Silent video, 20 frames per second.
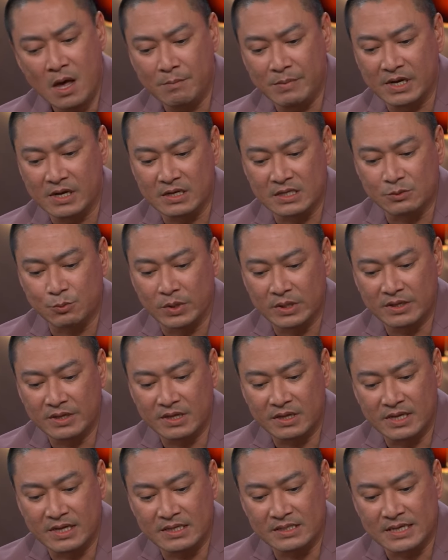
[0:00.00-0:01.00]
because one of
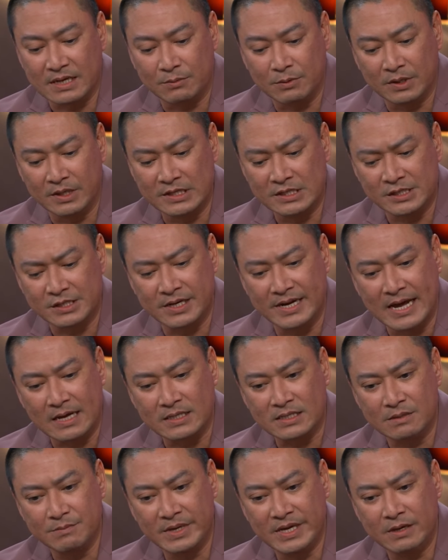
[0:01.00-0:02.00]
the things that really stood
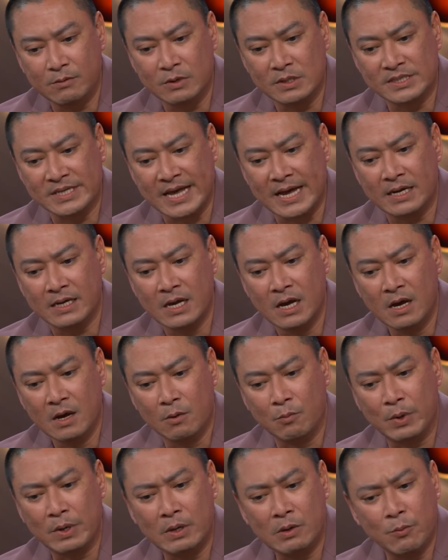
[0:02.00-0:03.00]
out to me was that
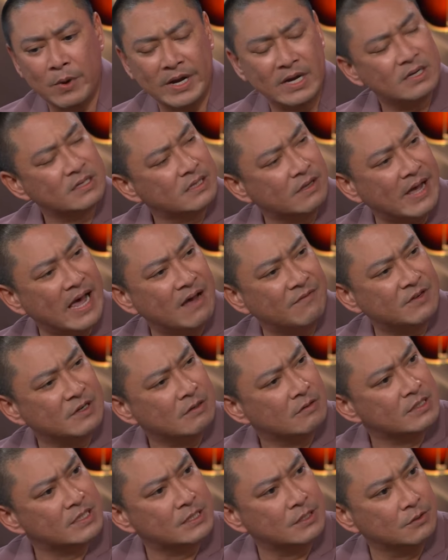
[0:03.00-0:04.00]
we were waiting until after
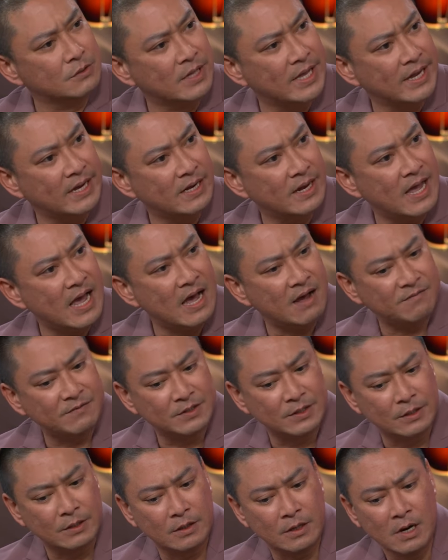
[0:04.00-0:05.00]
it was too late,
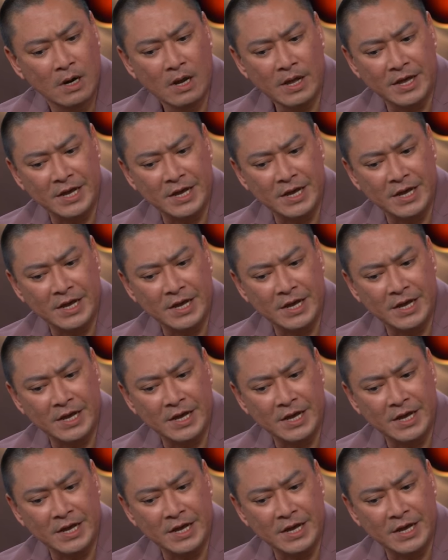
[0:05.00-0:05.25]
after,